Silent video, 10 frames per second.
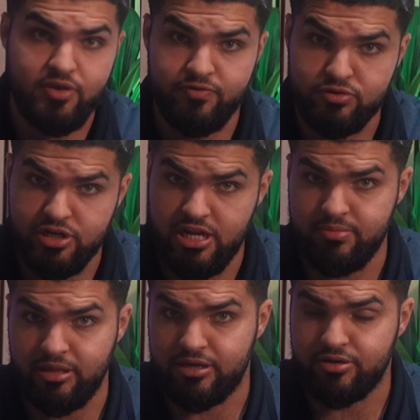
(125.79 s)
if you train
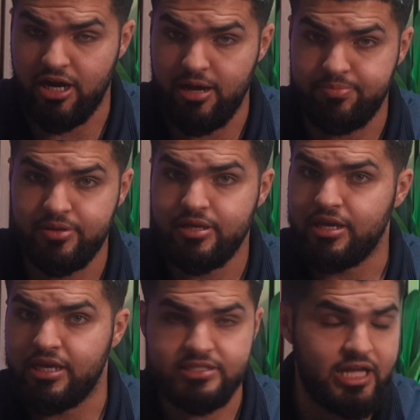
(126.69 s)
him like crap,
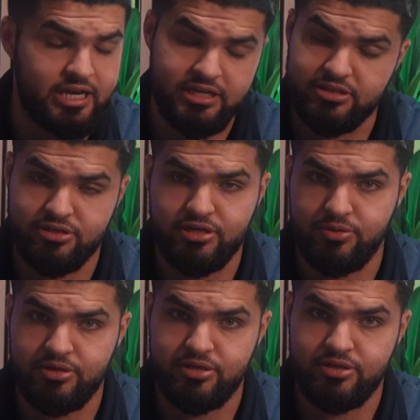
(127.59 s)
he's not going to turn
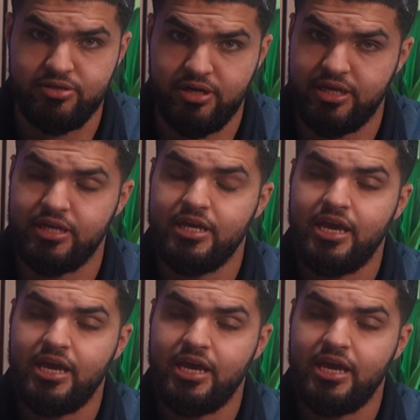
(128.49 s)
out any good, right?